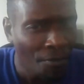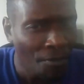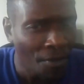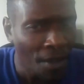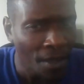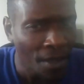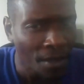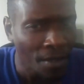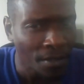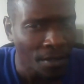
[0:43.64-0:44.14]

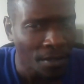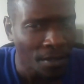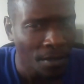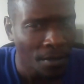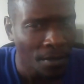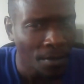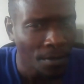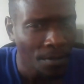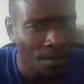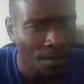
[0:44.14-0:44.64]
face.
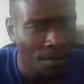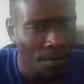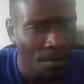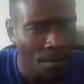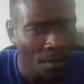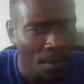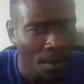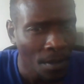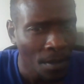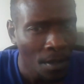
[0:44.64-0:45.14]

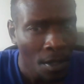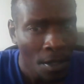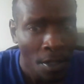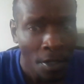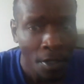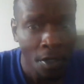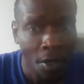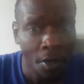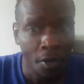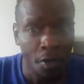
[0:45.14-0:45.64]

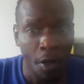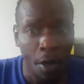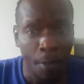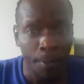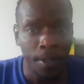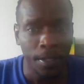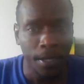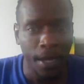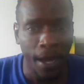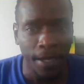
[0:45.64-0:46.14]
You're Norma
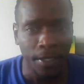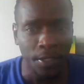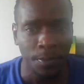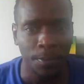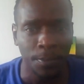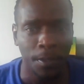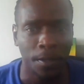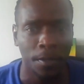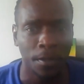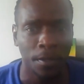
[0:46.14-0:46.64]

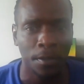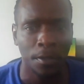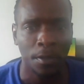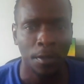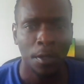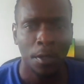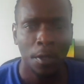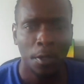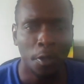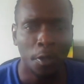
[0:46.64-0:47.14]
Desmond.
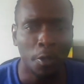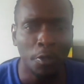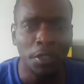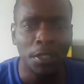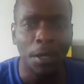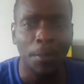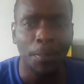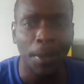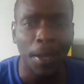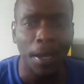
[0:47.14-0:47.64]
Used to
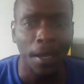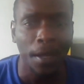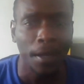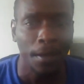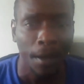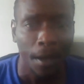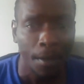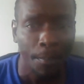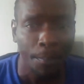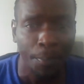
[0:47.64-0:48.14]
be in,
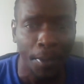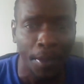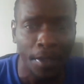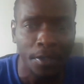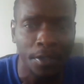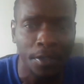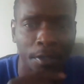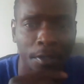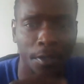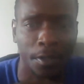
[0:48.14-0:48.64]
in
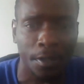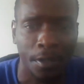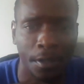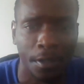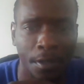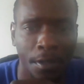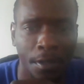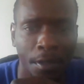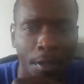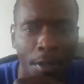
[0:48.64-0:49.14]
pictures.
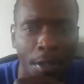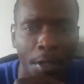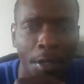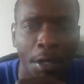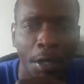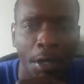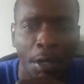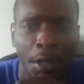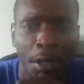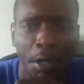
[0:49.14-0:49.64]

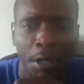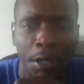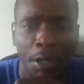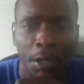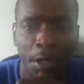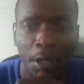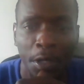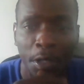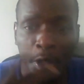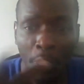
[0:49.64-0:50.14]

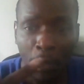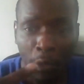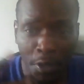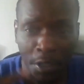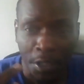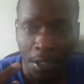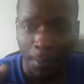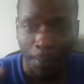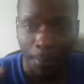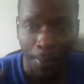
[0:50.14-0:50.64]

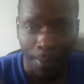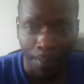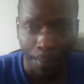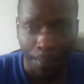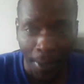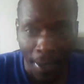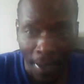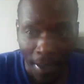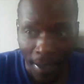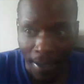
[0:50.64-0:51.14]
Used to be
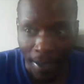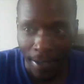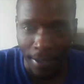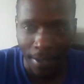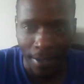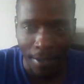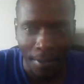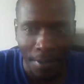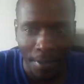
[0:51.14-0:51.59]
big.